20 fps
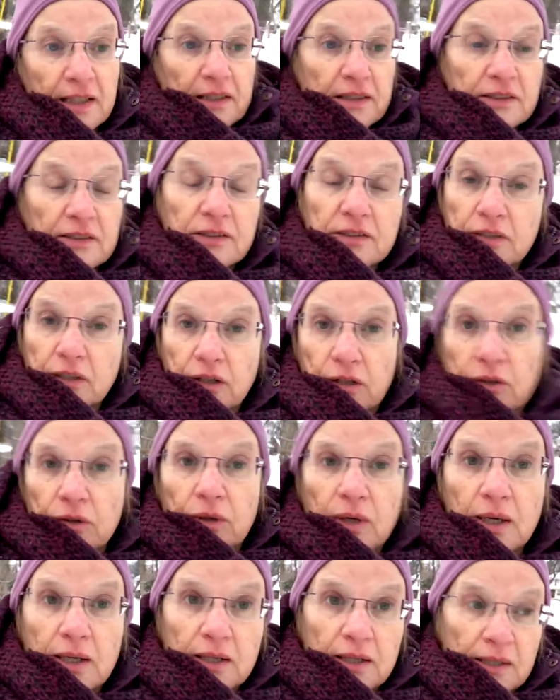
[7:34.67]
So
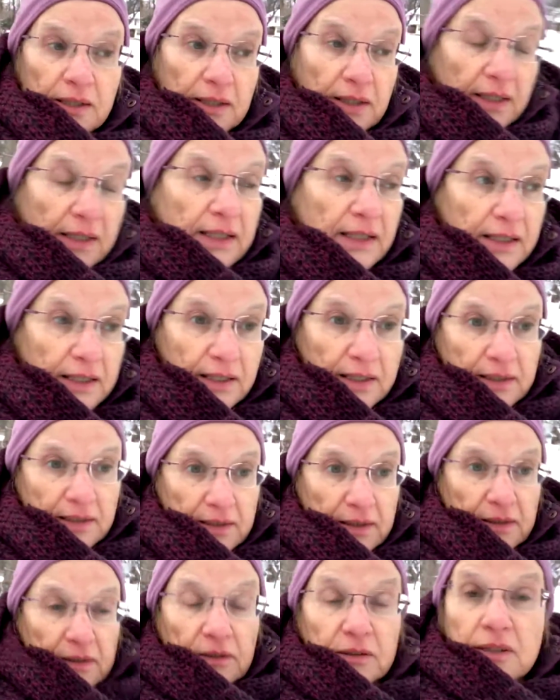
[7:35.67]

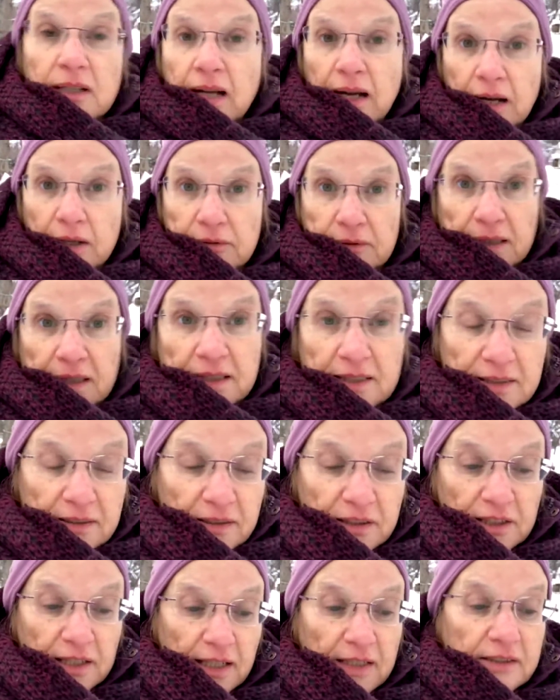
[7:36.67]
I really
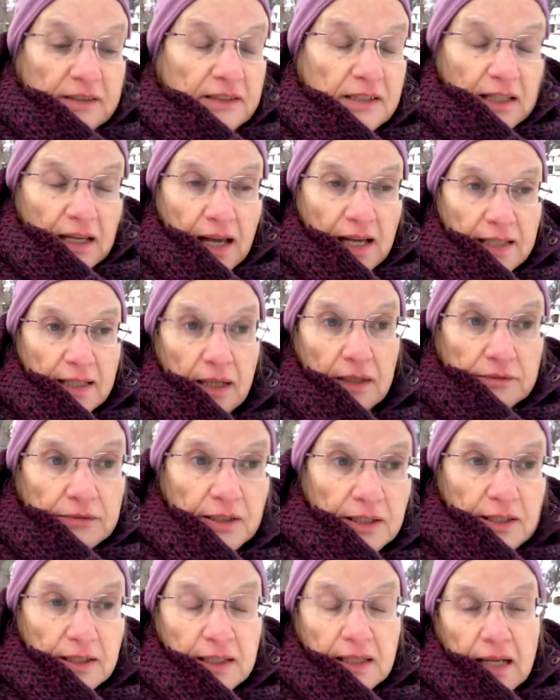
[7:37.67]
suggest, I have
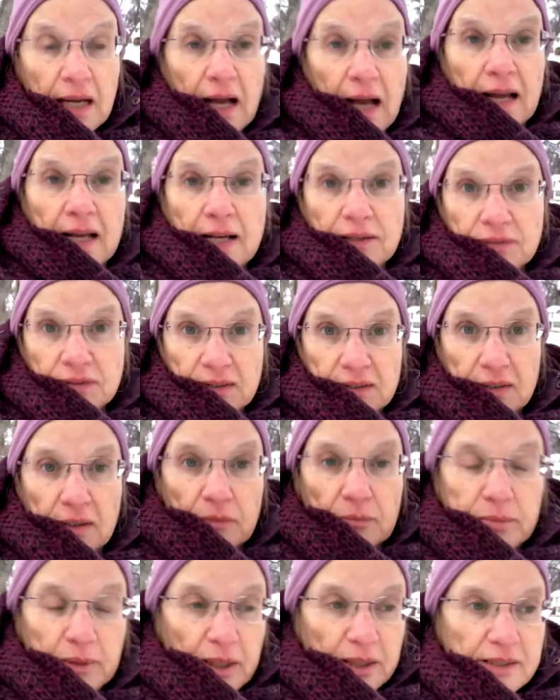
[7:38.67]
a little
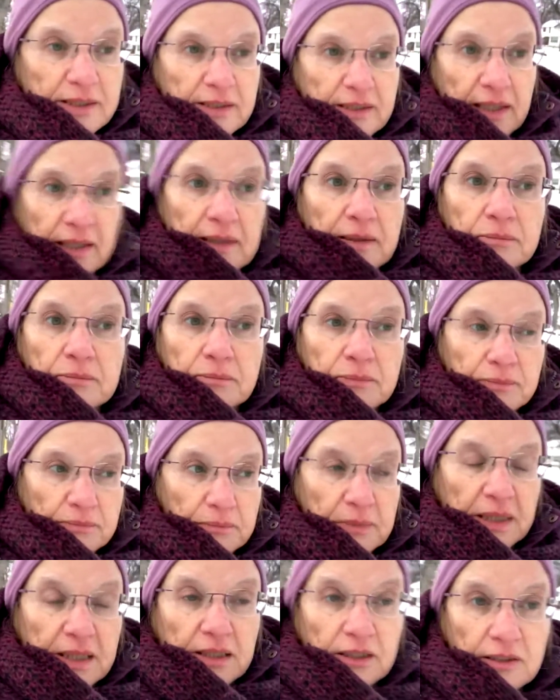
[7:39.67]
blood
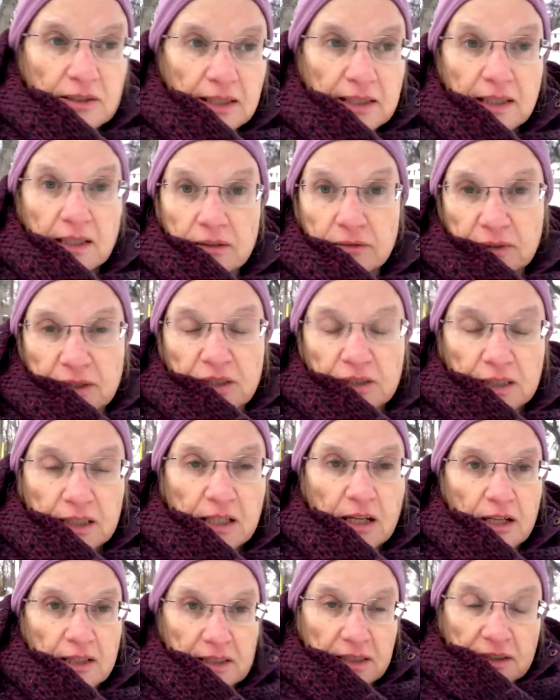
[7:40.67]
meter, and I originally
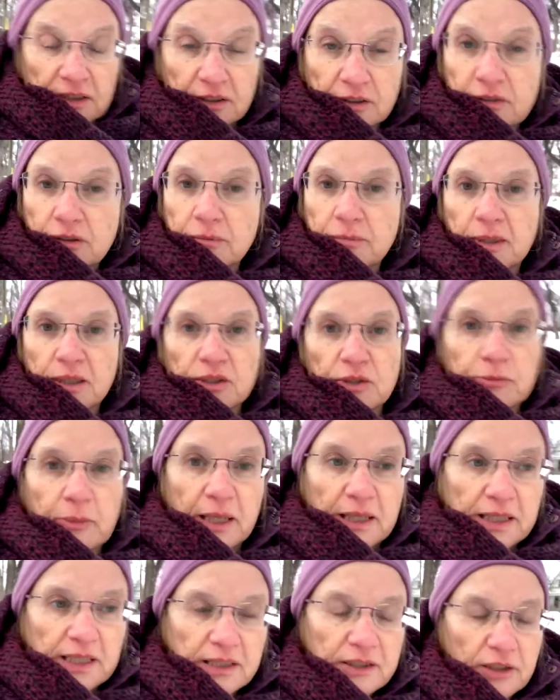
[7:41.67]
got it just to measure my
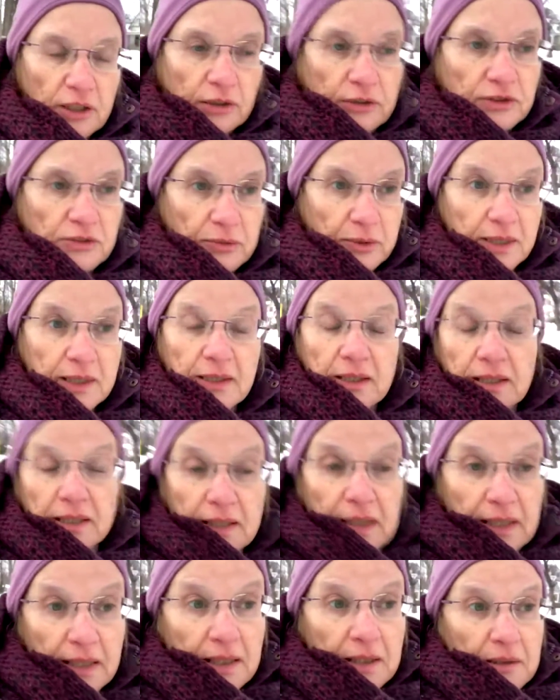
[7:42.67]
ketones with,
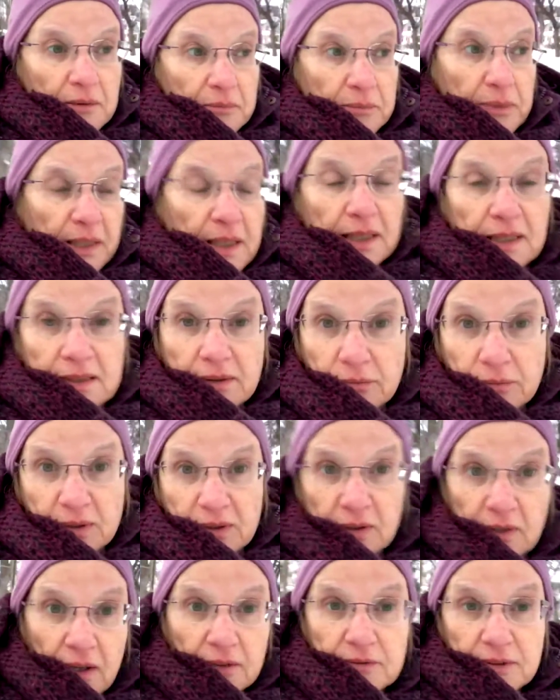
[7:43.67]
but it was
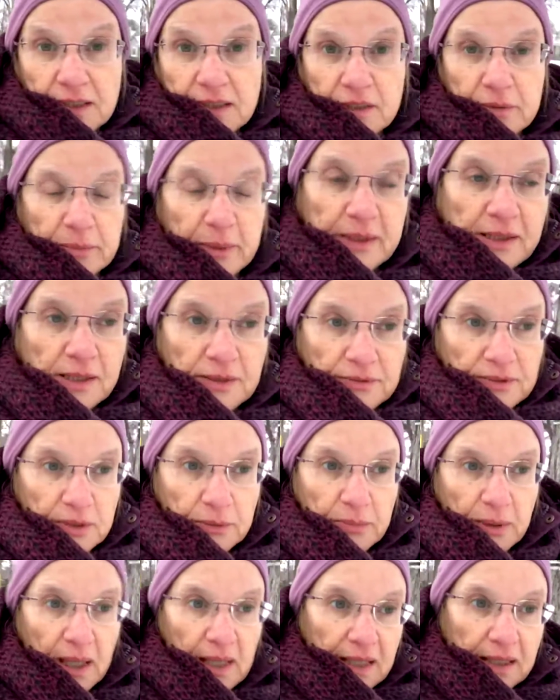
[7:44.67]
not very expensive to
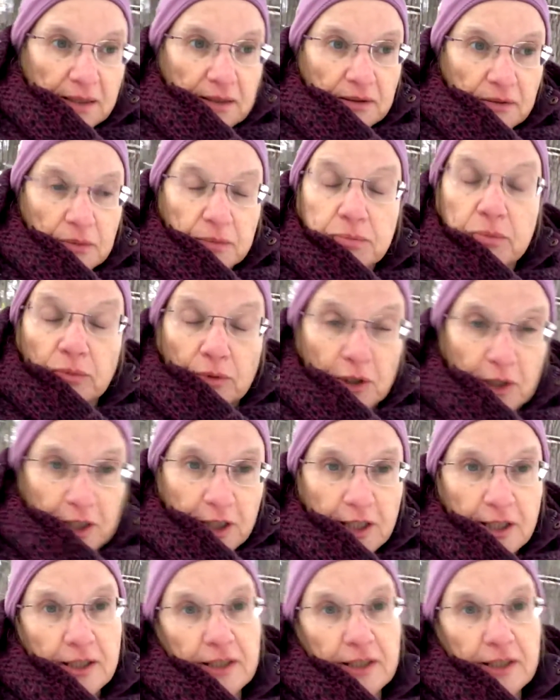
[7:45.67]
buy a little more,